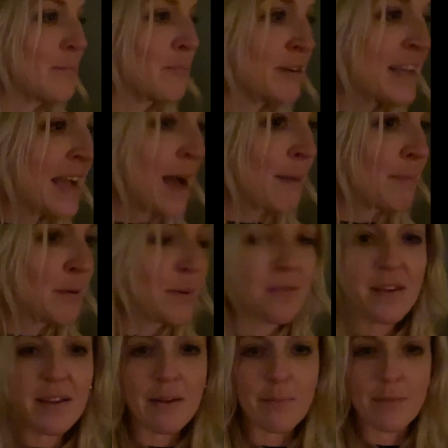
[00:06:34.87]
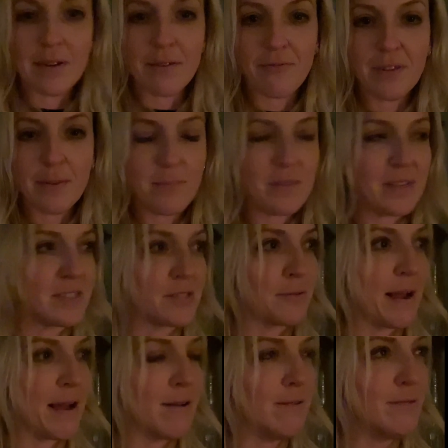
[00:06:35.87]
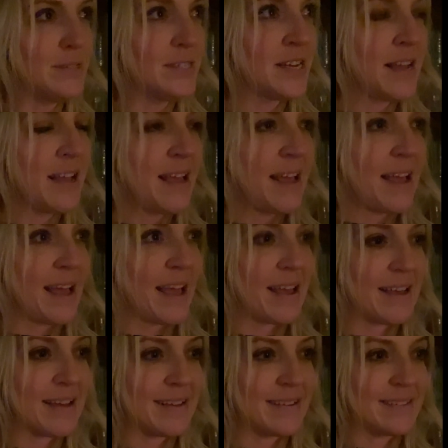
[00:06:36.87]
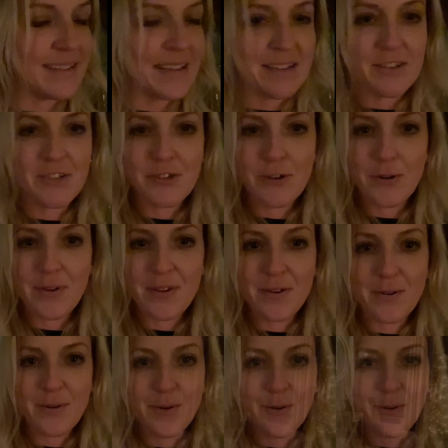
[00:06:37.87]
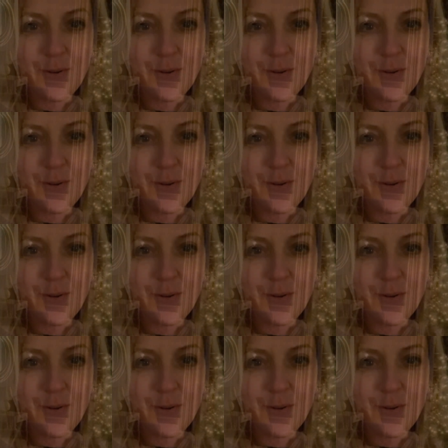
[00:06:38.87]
happy with it. I'm gonna flip this around and show you.